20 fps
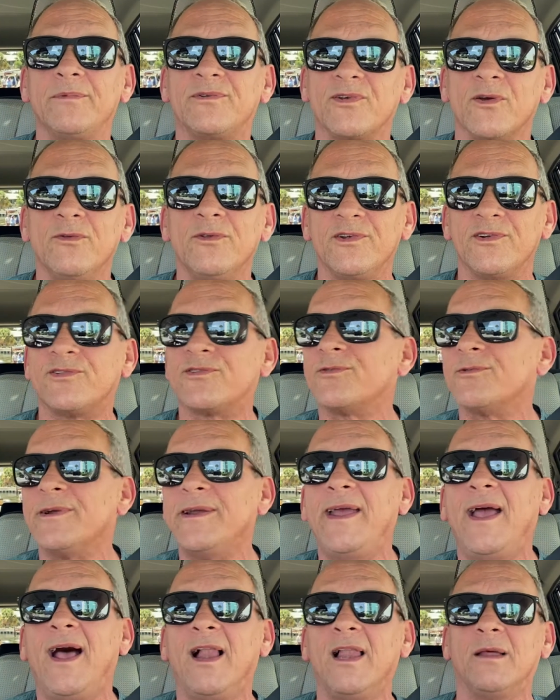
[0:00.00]
So there's
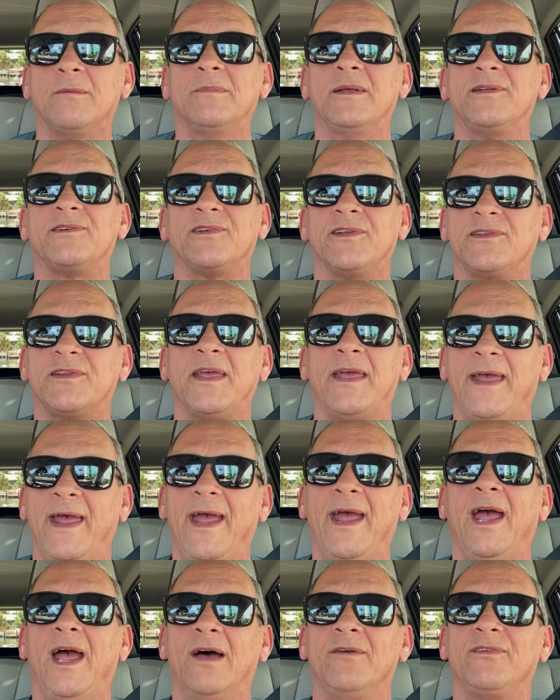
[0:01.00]
three elements that they
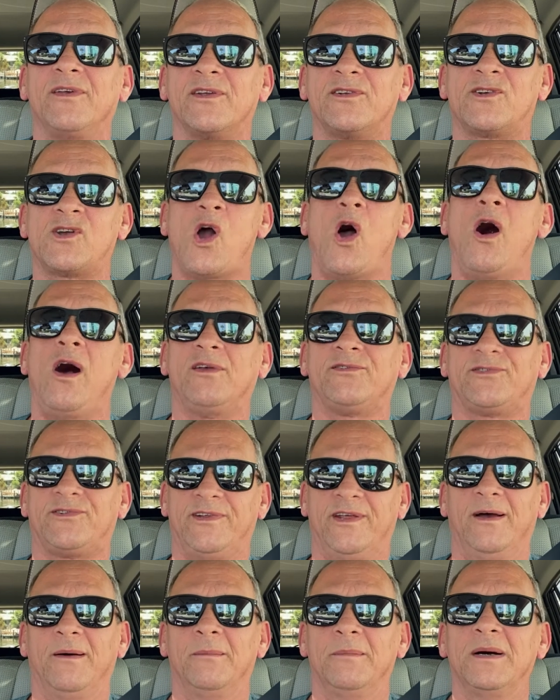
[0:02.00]
have that cost
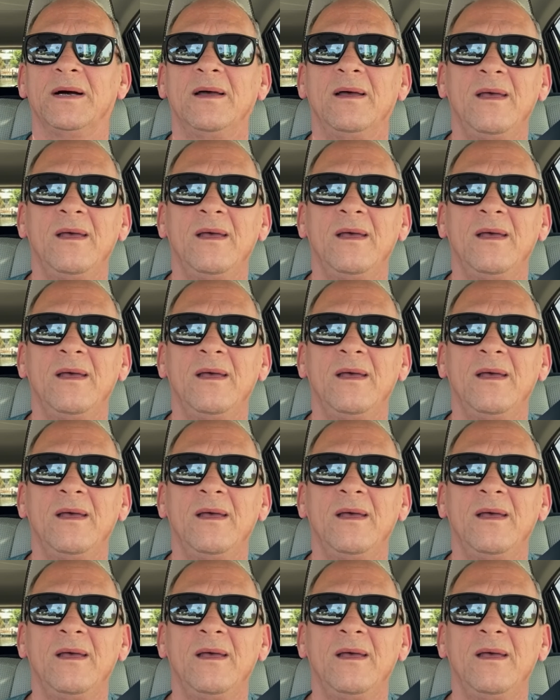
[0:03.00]
them.